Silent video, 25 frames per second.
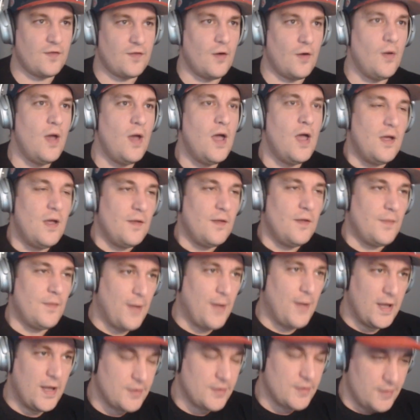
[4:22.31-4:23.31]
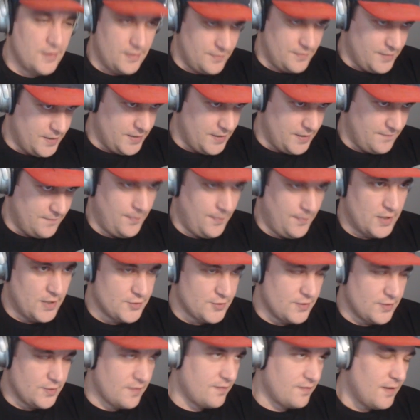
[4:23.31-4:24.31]
So the
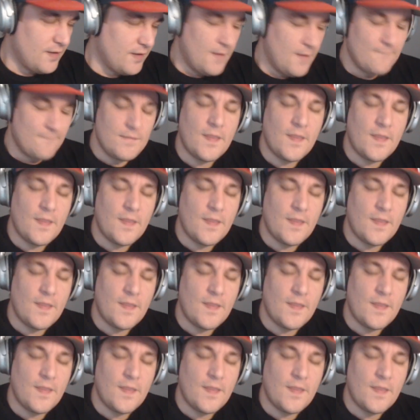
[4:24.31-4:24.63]
Patriots,